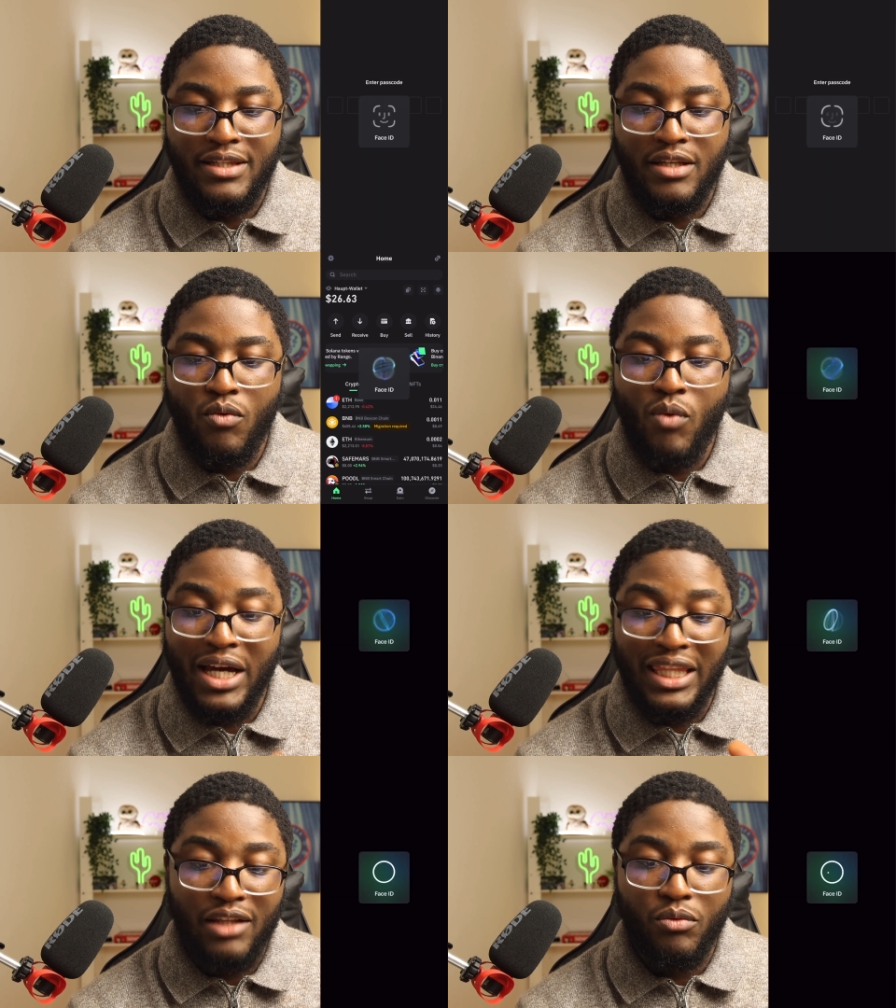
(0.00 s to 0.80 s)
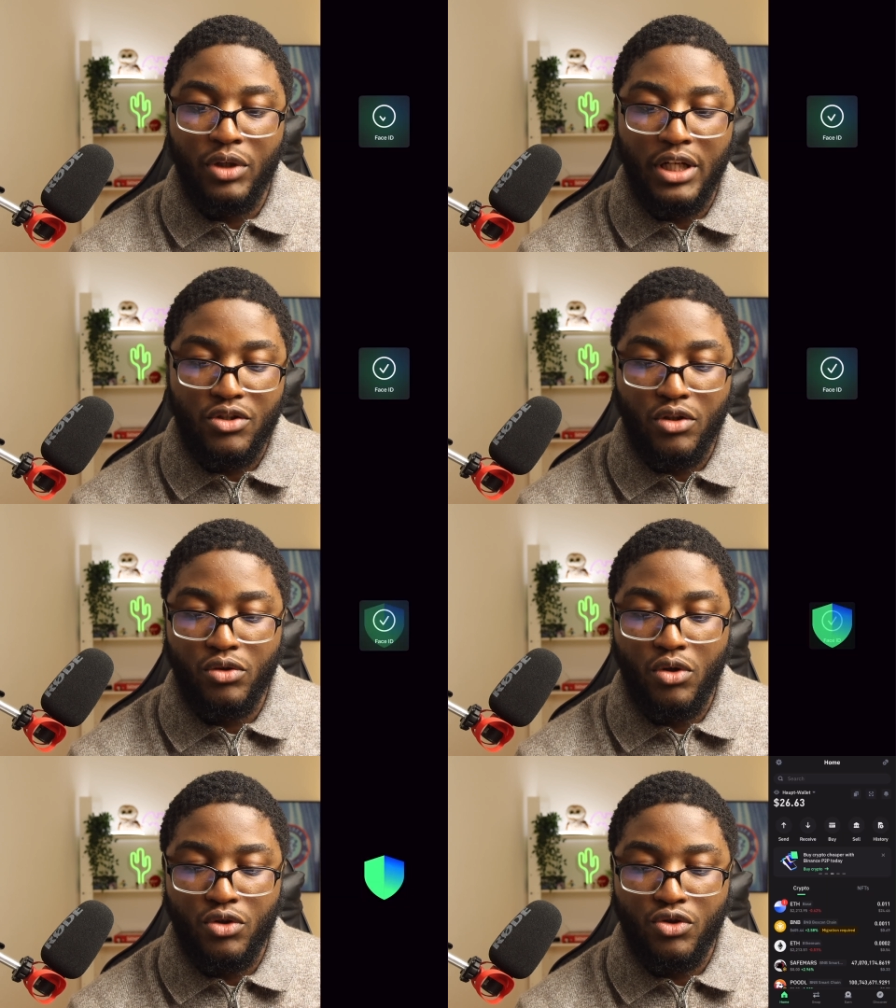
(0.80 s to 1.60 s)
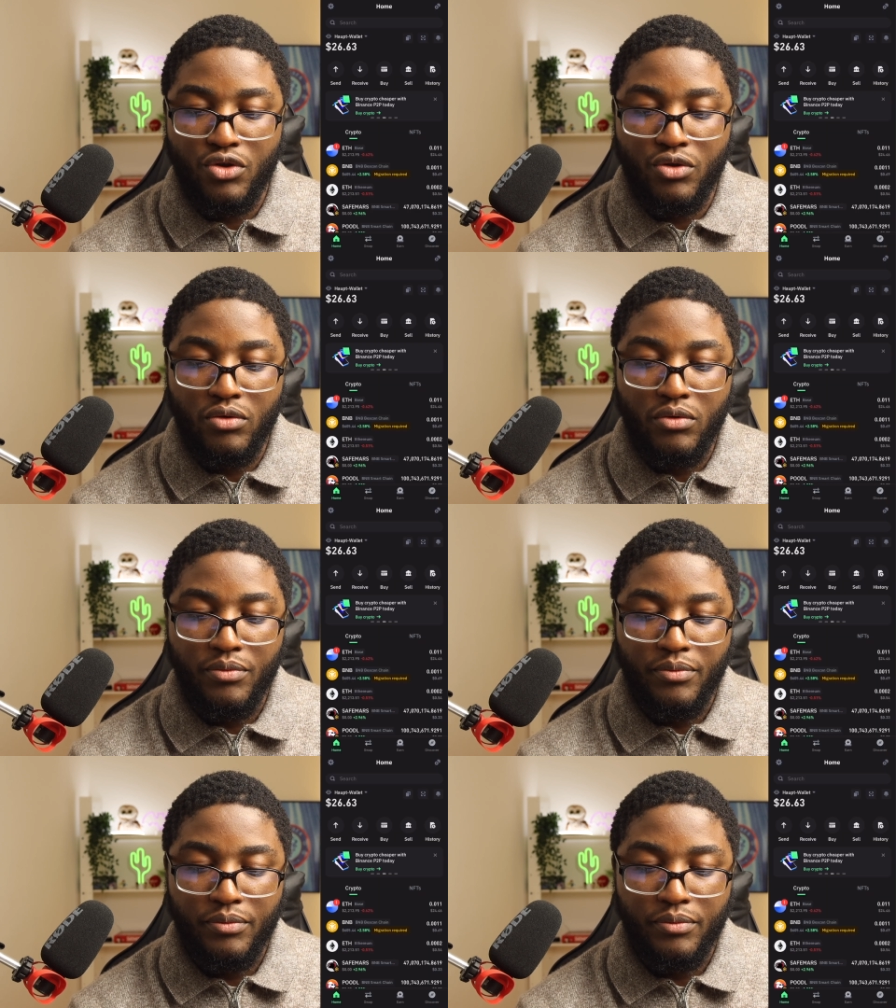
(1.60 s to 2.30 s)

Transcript: see why that one has not gone through.